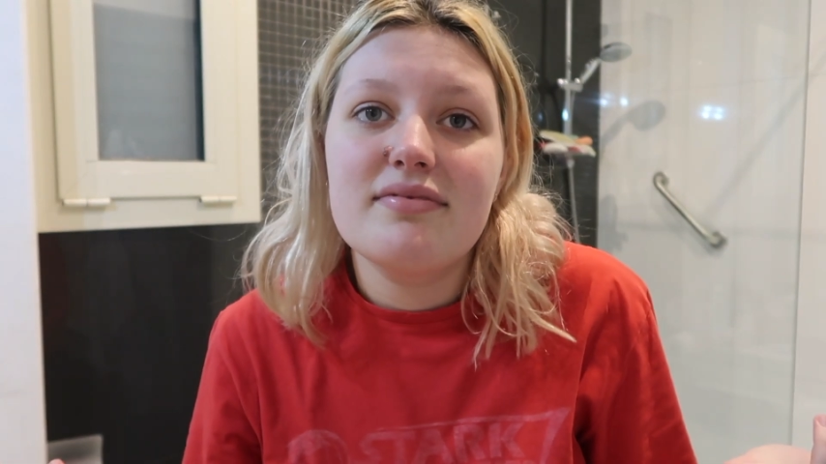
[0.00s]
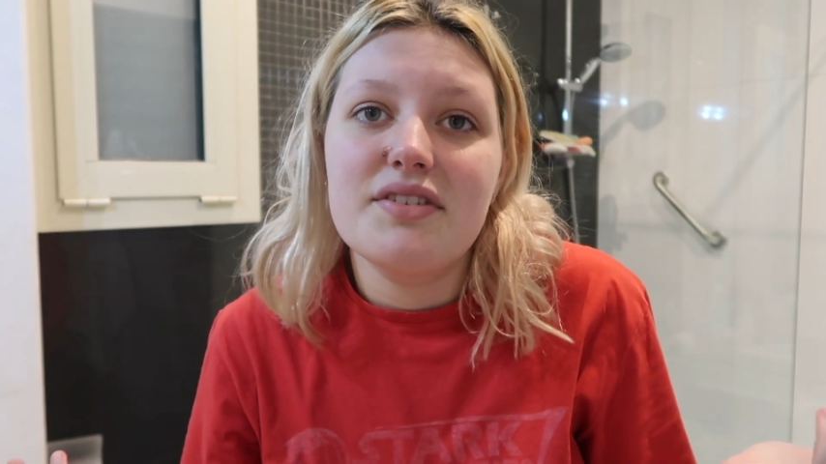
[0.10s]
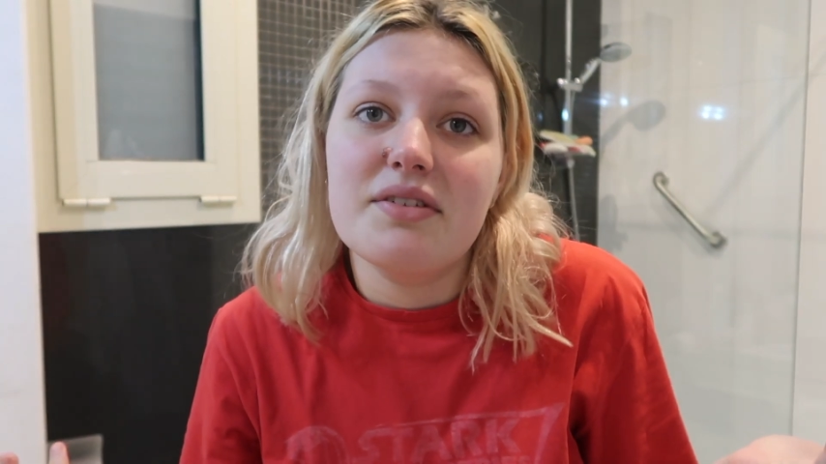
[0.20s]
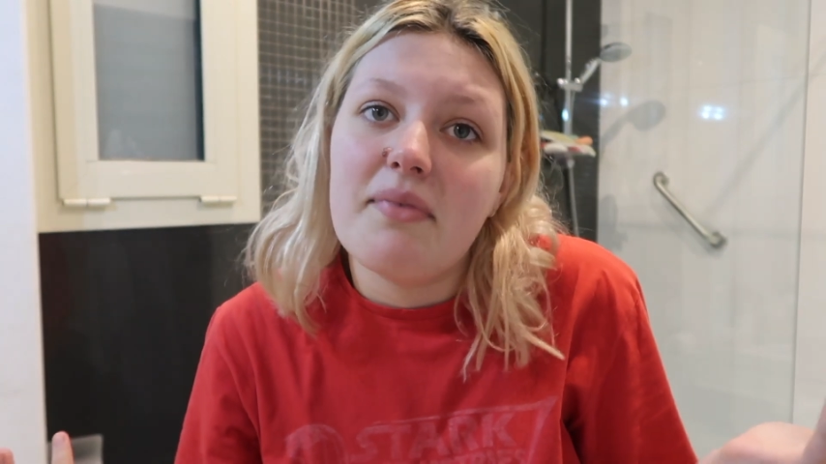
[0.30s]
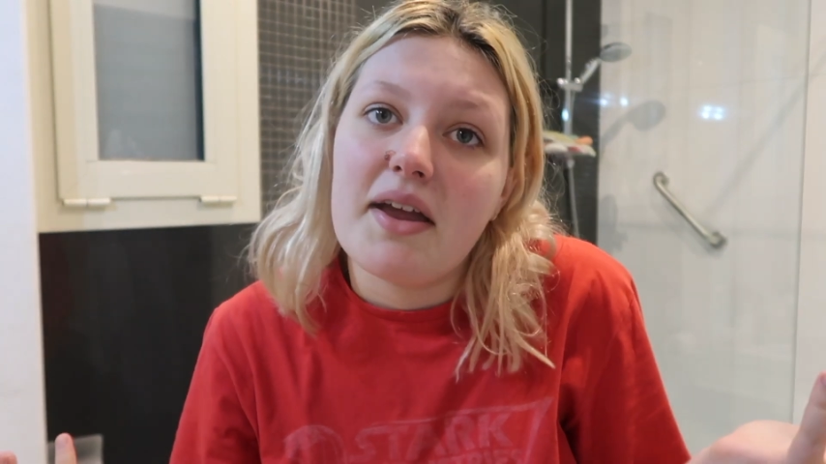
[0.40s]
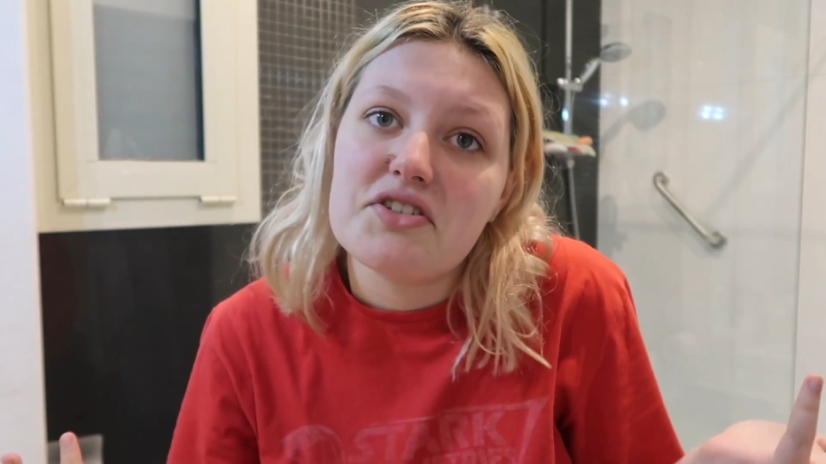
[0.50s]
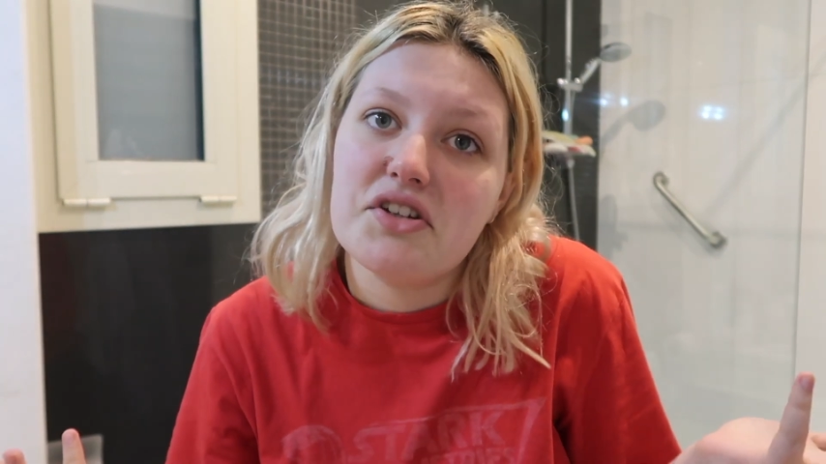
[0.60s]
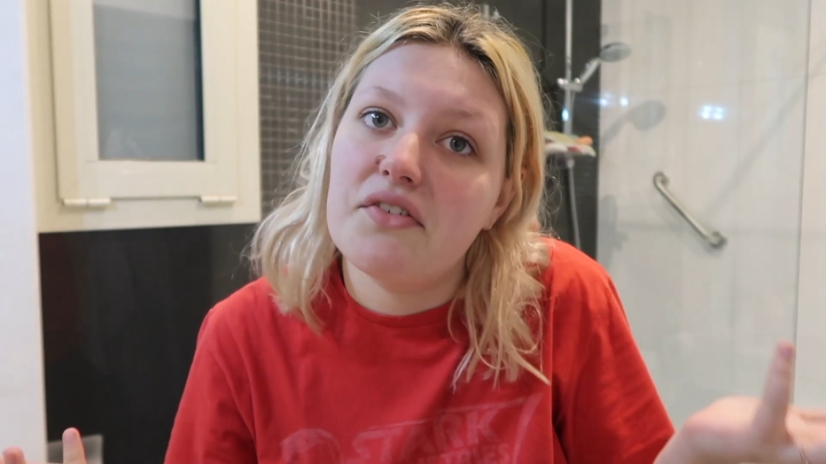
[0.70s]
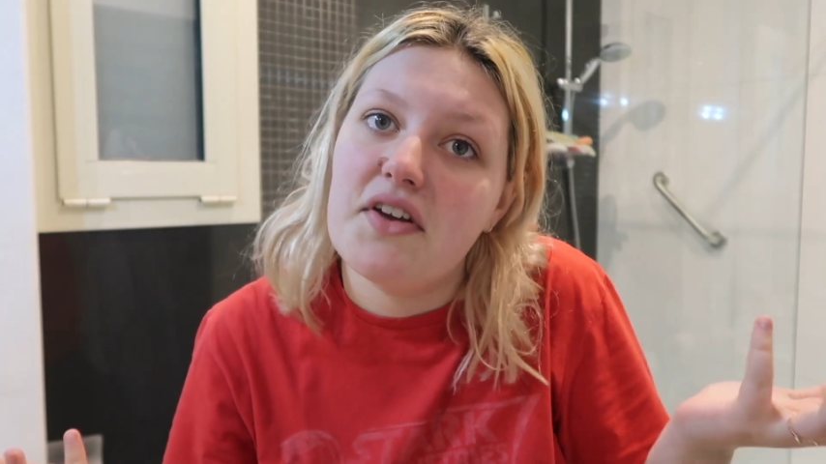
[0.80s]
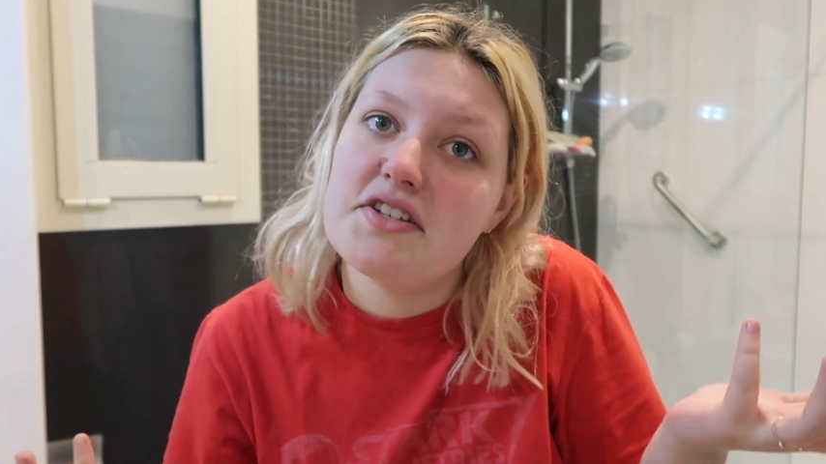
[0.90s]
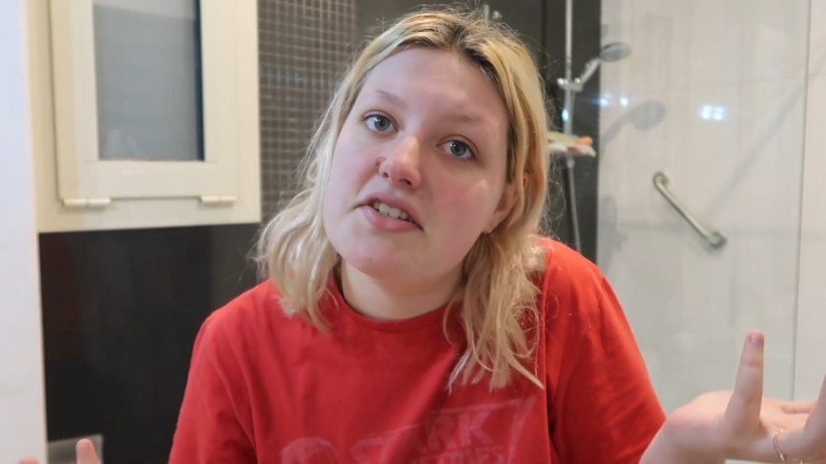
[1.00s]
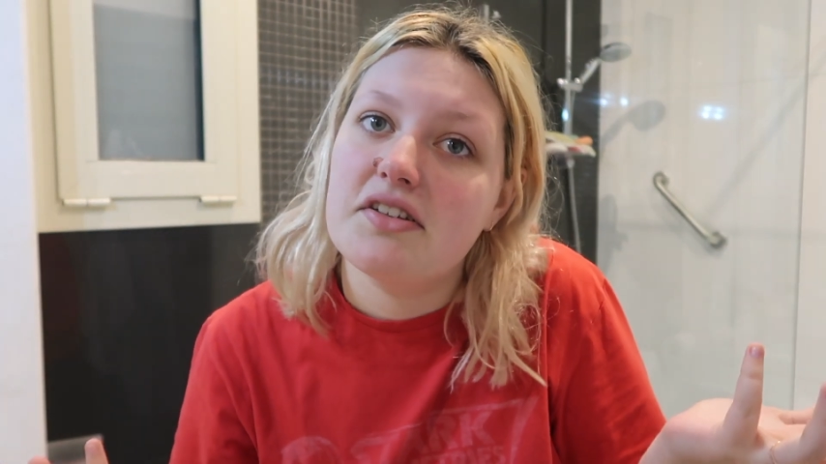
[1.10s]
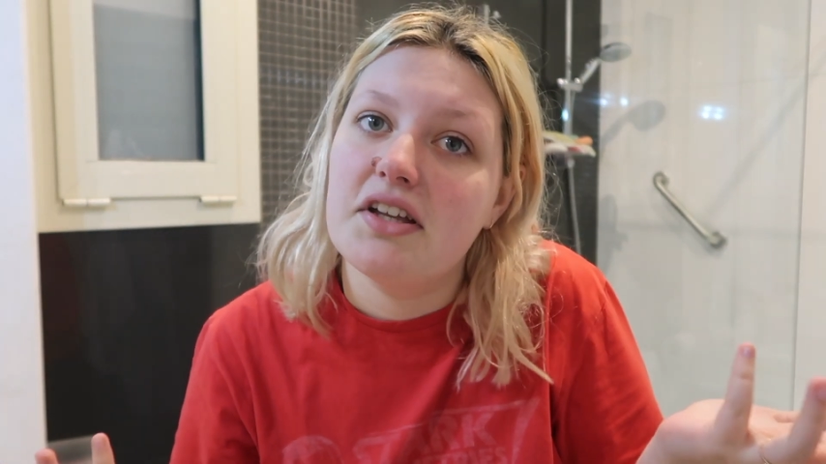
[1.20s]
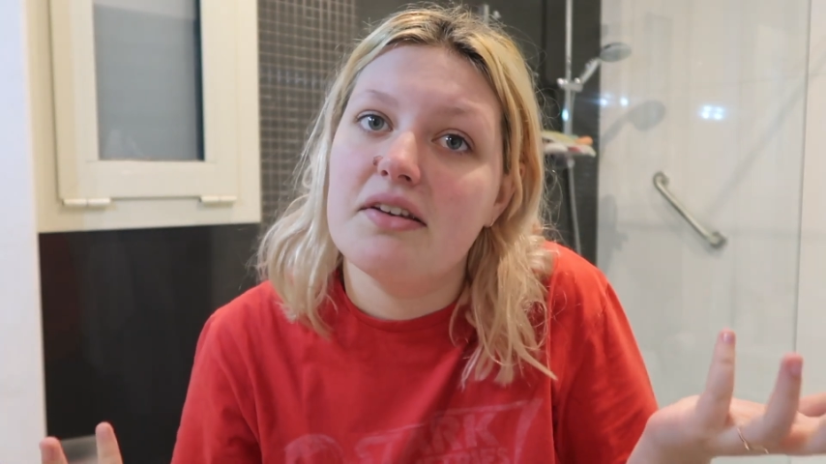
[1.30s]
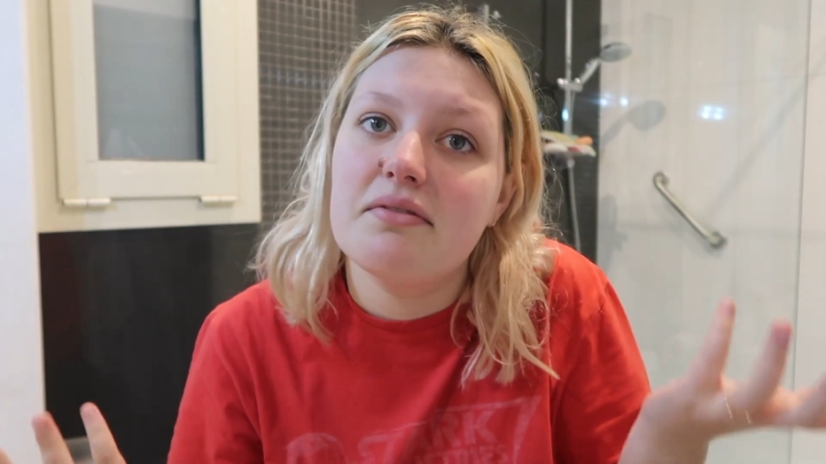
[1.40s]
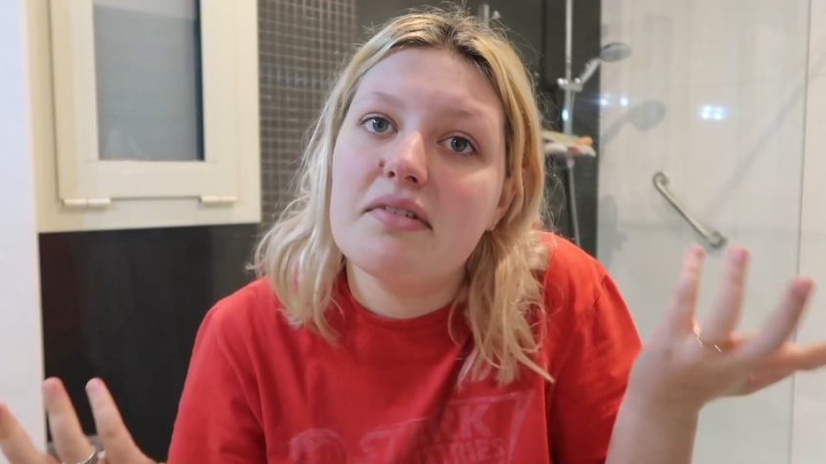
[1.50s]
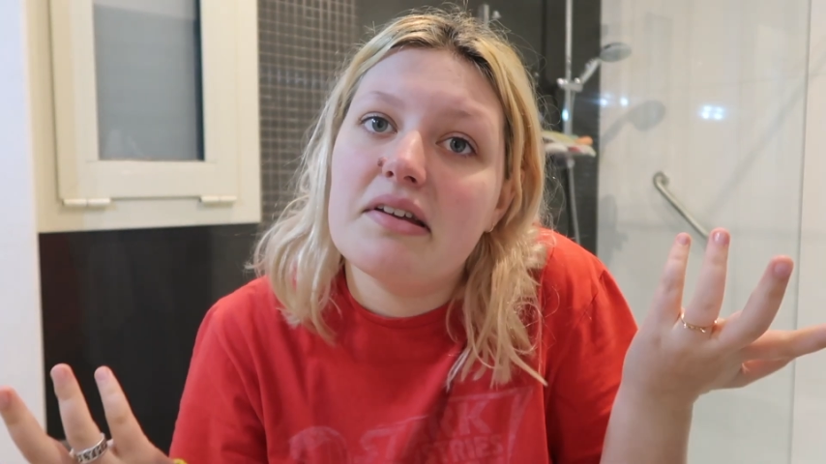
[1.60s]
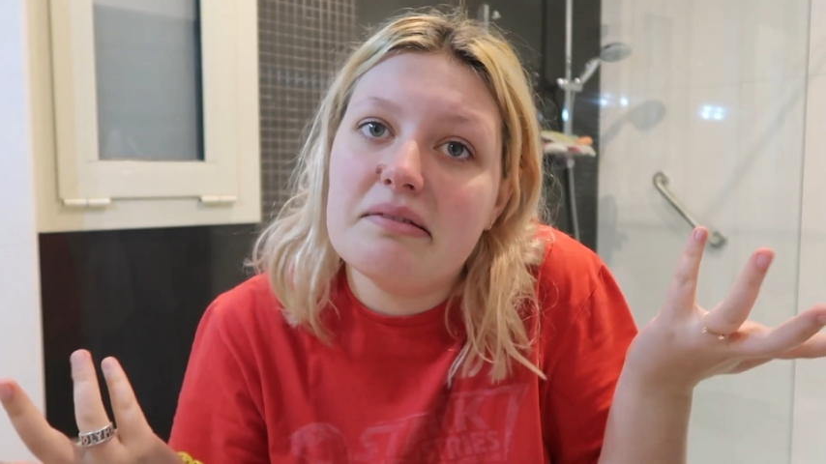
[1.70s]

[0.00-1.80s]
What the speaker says: to make sure your face is clean.